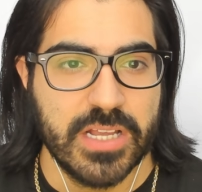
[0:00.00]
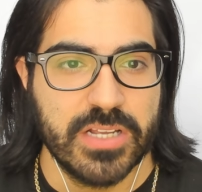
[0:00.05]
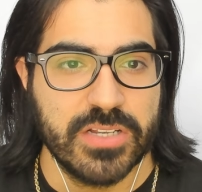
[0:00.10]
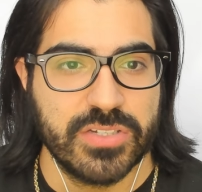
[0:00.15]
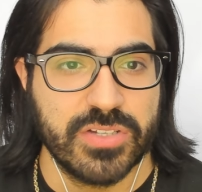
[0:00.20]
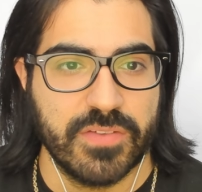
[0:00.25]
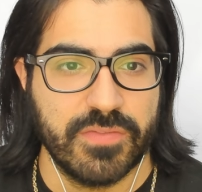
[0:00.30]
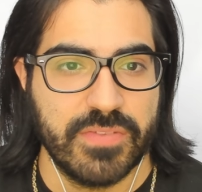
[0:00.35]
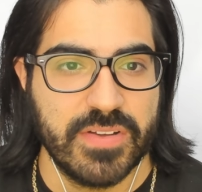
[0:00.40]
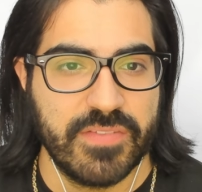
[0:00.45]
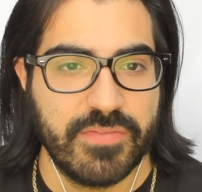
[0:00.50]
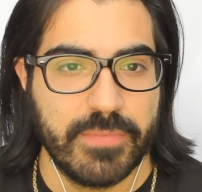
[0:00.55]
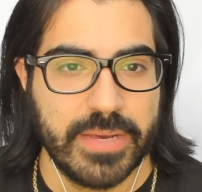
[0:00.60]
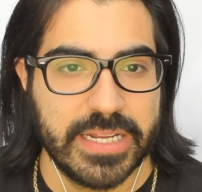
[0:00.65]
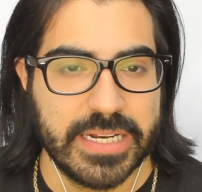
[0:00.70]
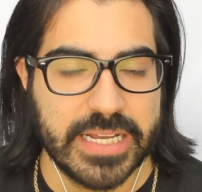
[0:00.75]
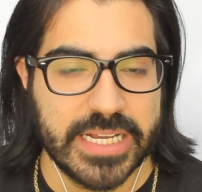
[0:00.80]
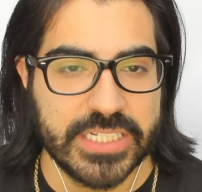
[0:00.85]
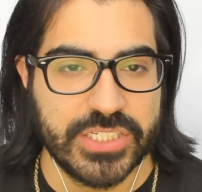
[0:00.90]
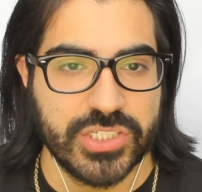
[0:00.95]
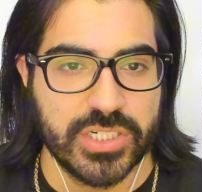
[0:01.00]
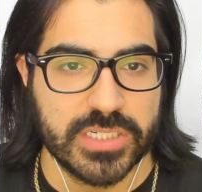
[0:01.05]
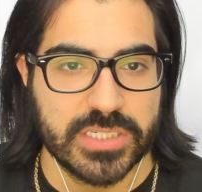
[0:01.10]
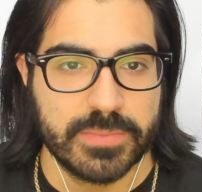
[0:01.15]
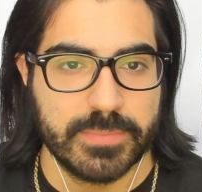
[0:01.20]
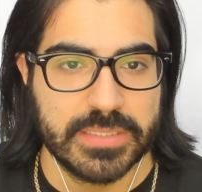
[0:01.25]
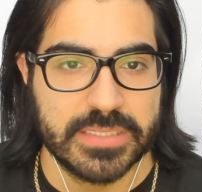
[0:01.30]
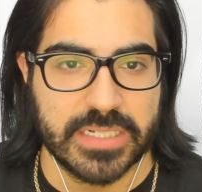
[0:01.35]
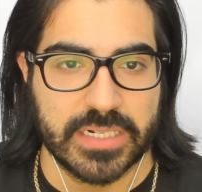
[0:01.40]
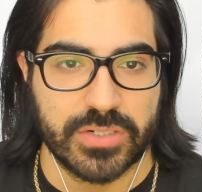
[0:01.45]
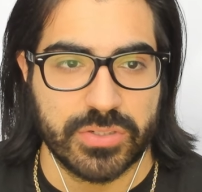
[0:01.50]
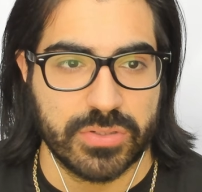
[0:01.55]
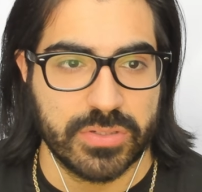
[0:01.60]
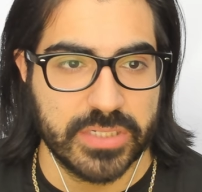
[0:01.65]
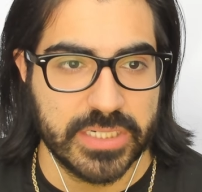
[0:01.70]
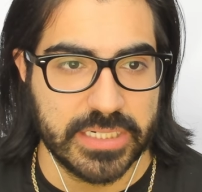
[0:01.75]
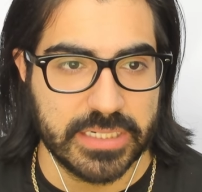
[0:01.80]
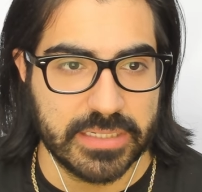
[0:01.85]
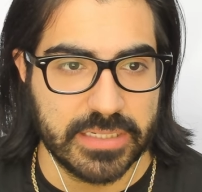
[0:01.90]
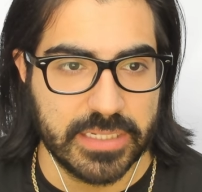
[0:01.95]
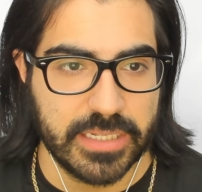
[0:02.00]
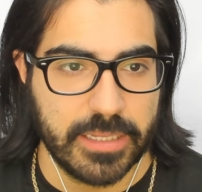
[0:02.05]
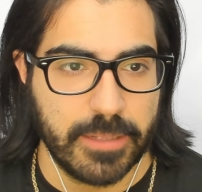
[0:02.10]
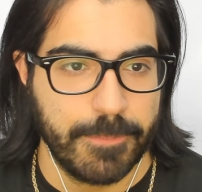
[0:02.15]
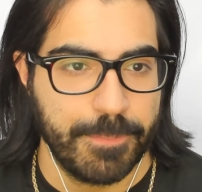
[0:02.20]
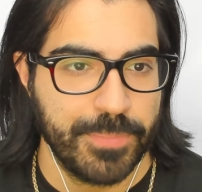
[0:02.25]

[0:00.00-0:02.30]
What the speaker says: so we've made adjustments accordingly.